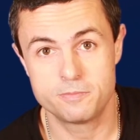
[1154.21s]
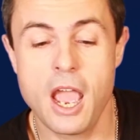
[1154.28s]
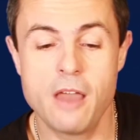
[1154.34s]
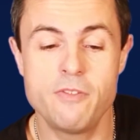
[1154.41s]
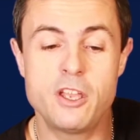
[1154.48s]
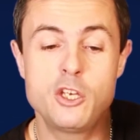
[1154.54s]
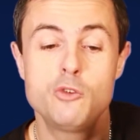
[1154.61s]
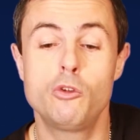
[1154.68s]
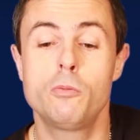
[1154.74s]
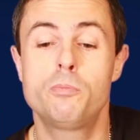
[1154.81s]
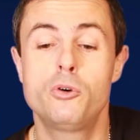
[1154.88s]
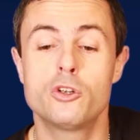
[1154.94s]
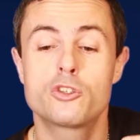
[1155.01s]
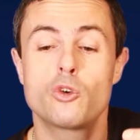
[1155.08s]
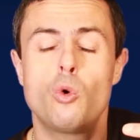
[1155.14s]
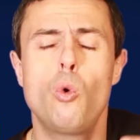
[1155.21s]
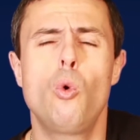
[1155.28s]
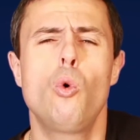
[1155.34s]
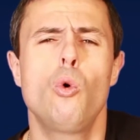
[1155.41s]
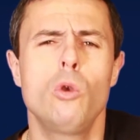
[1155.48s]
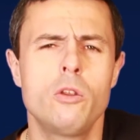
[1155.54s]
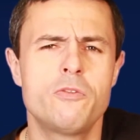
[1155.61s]
And then you will put
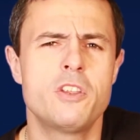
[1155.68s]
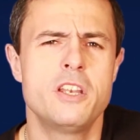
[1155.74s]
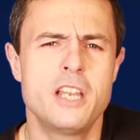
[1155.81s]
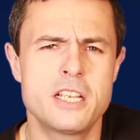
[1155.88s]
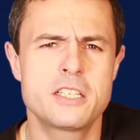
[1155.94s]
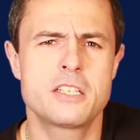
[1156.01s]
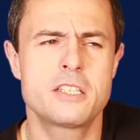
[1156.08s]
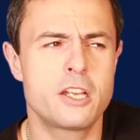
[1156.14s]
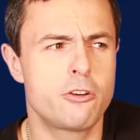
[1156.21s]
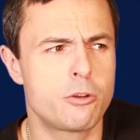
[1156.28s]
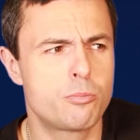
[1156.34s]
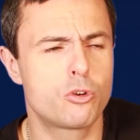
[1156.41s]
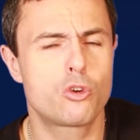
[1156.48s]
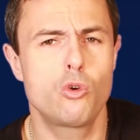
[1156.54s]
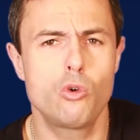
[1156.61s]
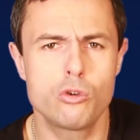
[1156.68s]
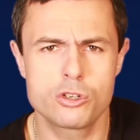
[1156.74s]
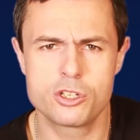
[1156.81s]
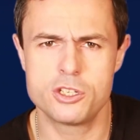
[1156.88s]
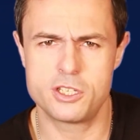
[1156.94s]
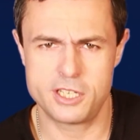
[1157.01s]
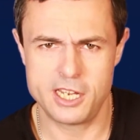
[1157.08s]
all of the necessary
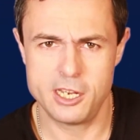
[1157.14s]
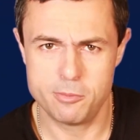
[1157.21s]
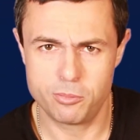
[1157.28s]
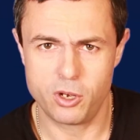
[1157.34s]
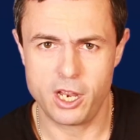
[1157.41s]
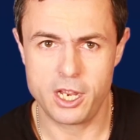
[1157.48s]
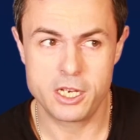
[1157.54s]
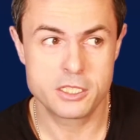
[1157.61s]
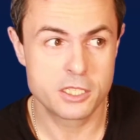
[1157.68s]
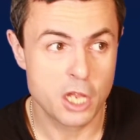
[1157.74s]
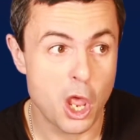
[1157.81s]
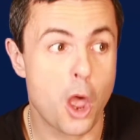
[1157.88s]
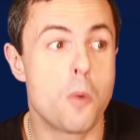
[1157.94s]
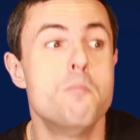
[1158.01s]
precautions in place